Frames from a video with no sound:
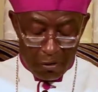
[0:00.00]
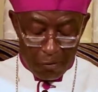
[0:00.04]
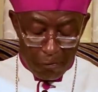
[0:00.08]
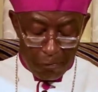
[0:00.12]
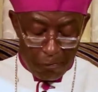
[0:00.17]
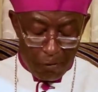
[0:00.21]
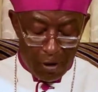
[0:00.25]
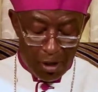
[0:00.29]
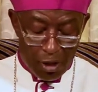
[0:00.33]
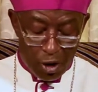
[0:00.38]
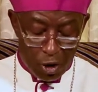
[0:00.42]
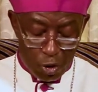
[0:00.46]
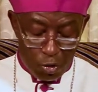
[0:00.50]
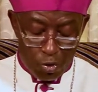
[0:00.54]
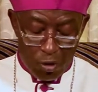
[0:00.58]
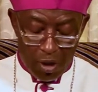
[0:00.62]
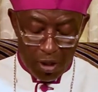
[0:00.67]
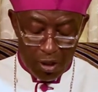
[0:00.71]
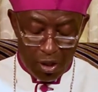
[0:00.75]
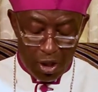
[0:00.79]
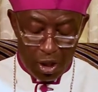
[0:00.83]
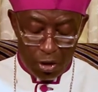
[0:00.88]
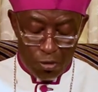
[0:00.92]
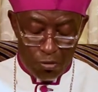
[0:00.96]
verse
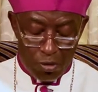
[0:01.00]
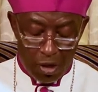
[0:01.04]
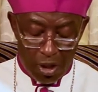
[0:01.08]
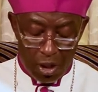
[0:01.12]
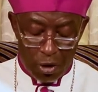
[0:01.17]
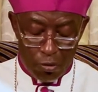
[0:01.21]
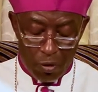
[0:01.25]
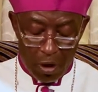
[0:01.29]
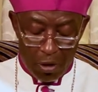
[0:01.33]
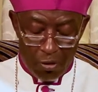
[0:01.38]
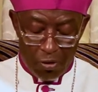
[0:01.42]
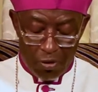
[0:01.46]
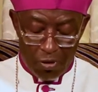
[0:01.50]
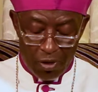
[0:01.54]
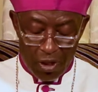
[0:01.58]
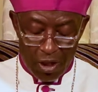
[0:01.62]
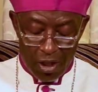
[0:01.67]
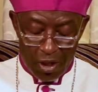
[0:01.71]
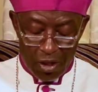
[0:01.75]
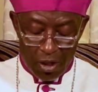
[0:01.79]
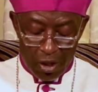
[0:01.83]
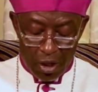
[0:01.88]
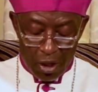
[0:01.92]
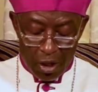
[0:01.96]
20, 21
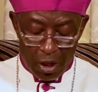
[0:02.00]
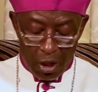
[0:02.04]
says,